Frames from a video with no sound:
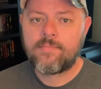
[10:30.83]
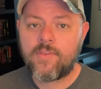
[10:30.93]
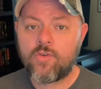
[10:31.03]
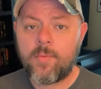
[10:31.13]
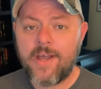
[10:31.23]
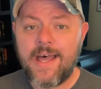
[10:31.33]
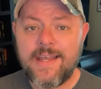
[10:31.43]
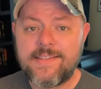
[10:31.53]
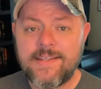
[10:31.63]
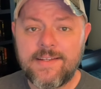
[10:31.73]
Norma
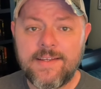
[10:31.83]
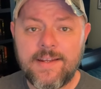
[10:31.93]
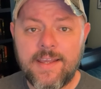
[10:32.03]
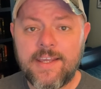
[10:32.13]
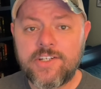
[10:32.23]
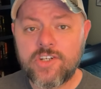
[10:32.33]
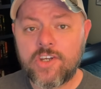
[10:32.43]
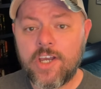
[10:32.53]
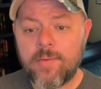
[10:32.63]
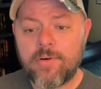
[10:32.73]
hides it in a kitchen
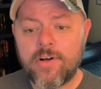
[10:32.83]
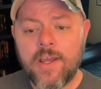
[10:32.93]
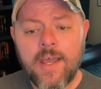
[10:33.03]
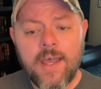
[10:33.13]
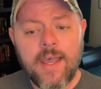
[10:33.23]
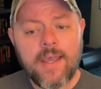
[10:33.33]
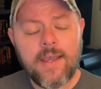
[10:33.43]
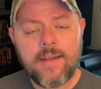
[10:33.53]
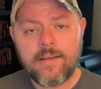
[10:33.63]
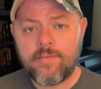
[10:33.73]
cupboard
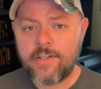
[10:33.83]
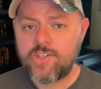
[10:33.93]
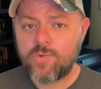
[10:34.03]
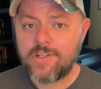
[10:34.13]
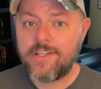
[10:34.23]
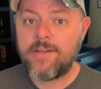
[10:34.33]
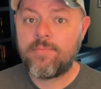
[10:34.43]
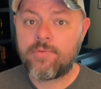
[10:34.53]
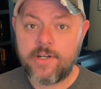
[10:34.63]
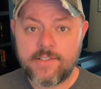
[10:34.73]
and eventually
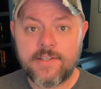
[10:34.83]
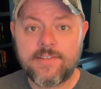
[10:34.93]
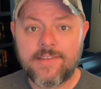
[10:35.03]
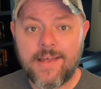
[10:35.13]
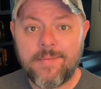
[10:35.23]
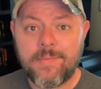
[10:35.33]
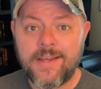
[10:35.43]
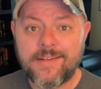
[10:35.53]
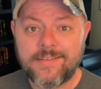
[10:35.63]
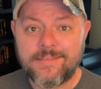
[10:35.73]
presses that
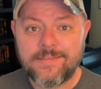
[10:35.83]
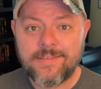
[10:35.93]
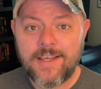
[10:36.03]
button,